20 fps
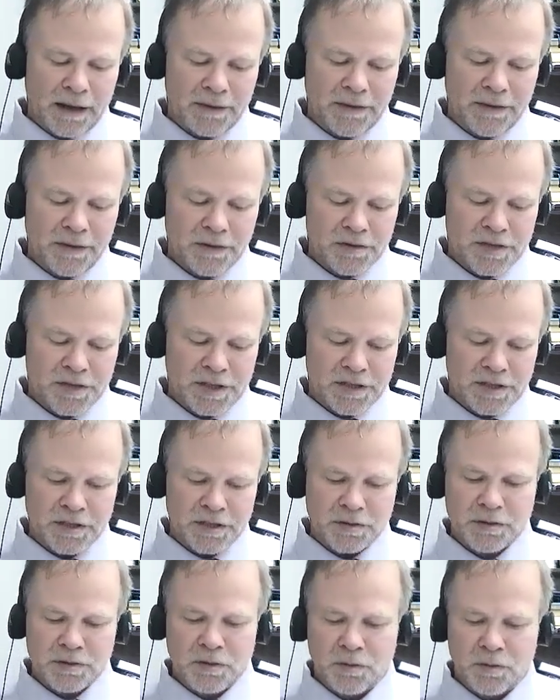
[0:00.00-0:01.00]
there's
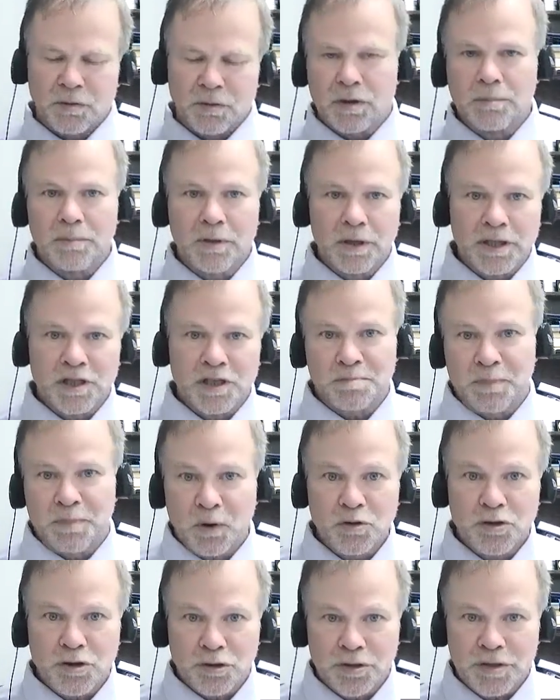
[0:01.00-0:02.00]
this horrible
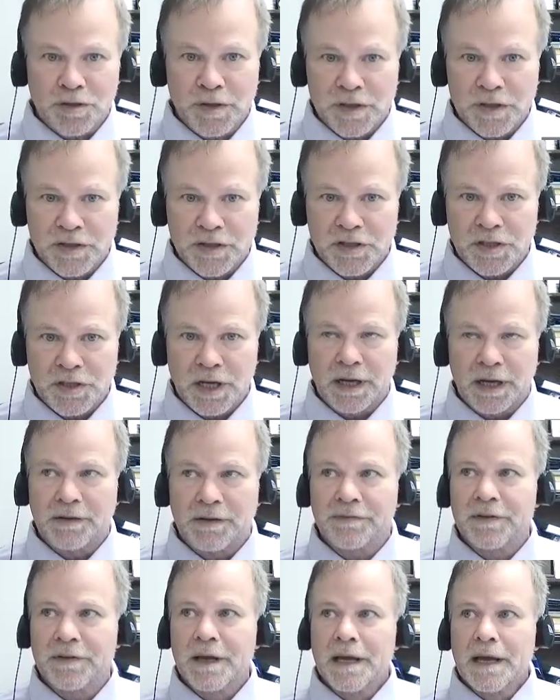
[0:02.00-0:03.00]
exposure to this
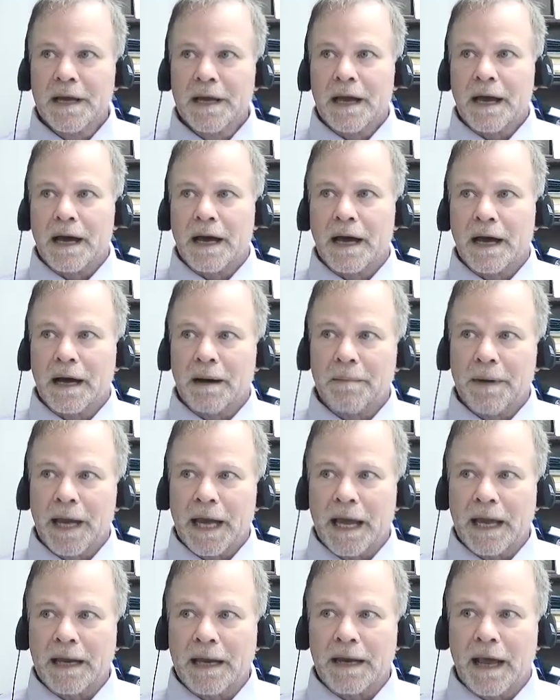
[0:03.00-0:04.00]
stuff,
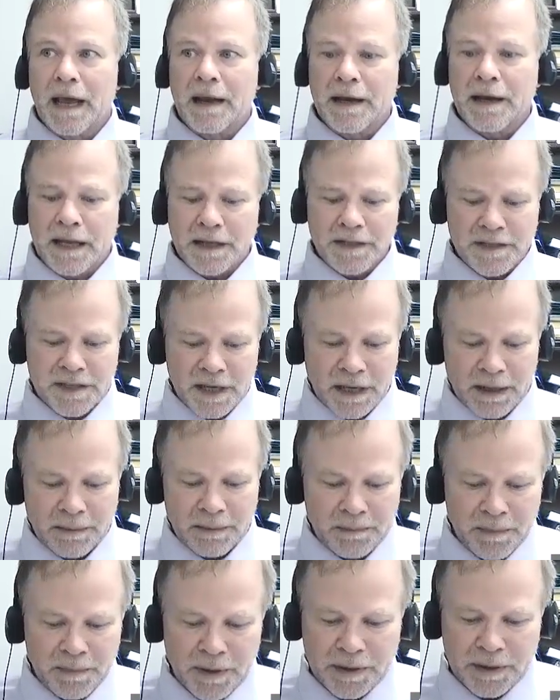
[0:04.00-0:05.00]
and it's
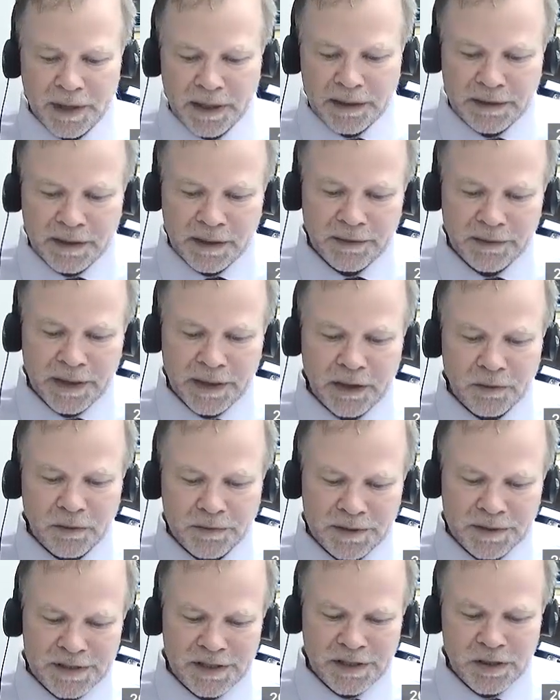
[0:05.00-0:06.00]
they
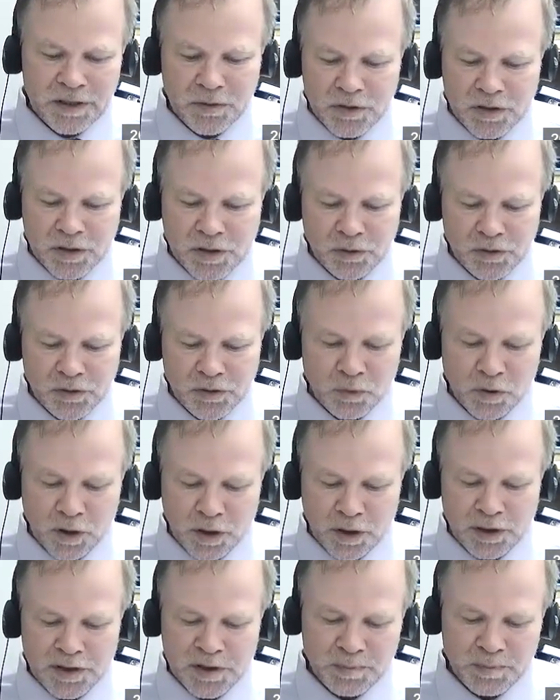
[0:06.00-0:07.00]
don't use those
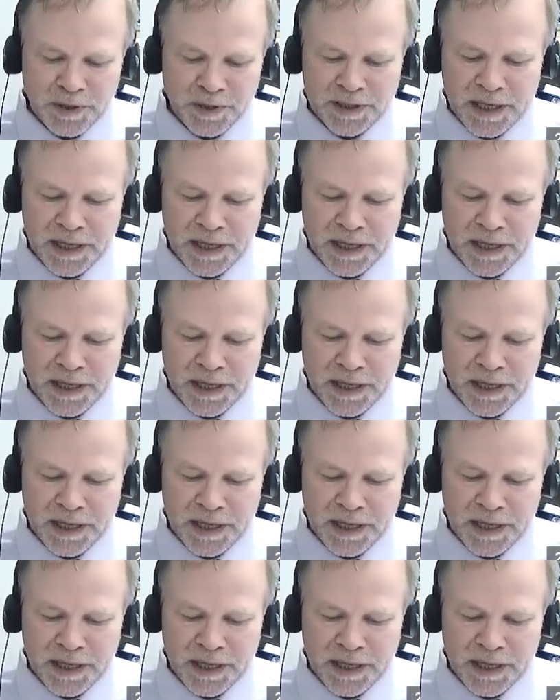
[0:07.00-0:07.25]
words, but